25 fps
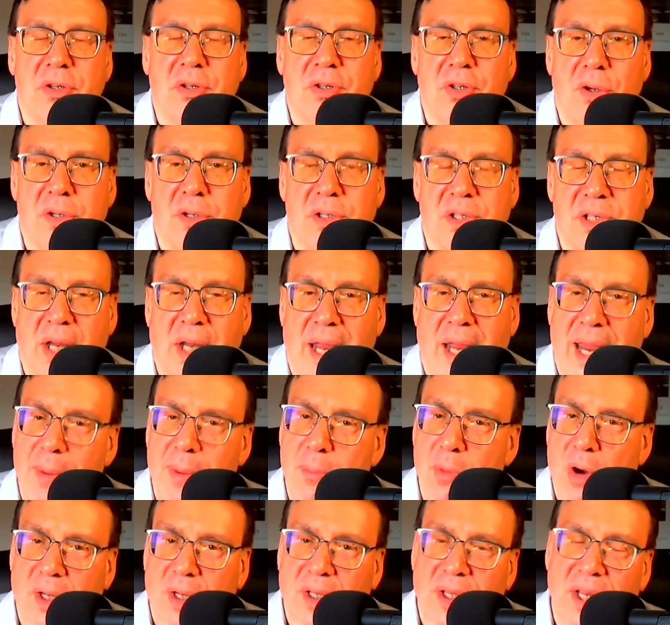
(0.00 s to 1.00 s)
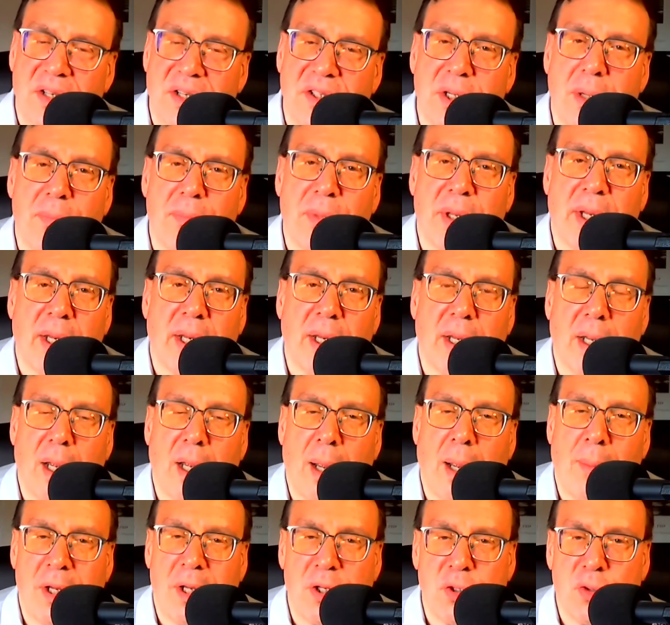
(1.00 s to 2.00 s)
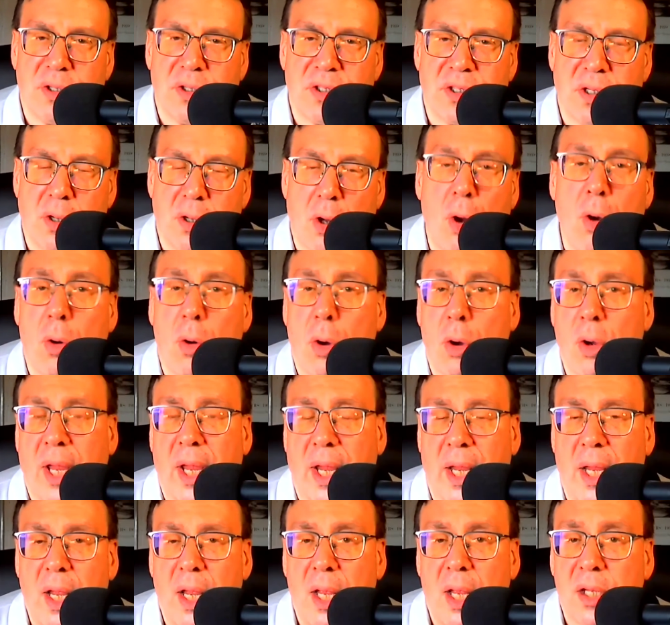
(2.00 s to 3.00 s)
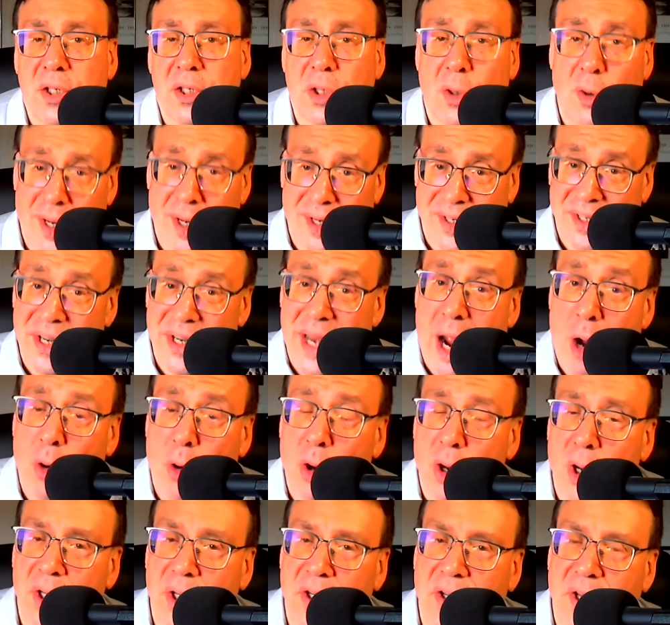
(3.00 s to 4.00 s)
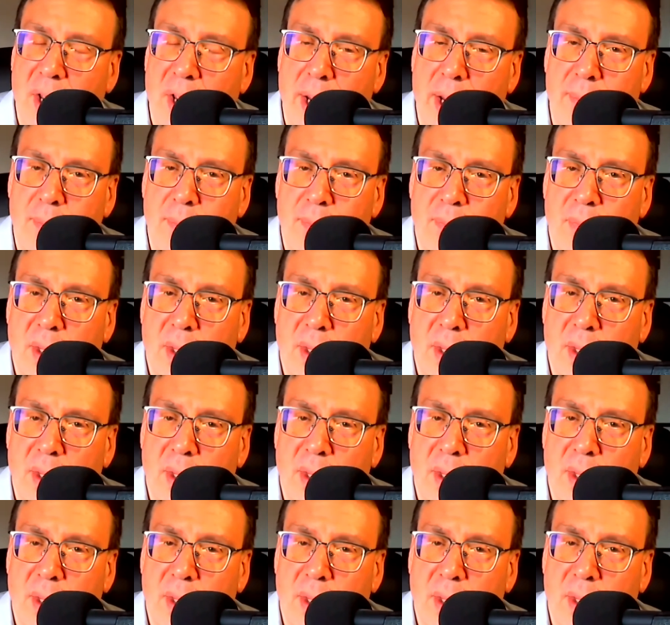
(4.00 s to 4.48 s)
Jones is like, "Hey, Mark, that's something I'm interested in." Oh, okay. So is now a good time?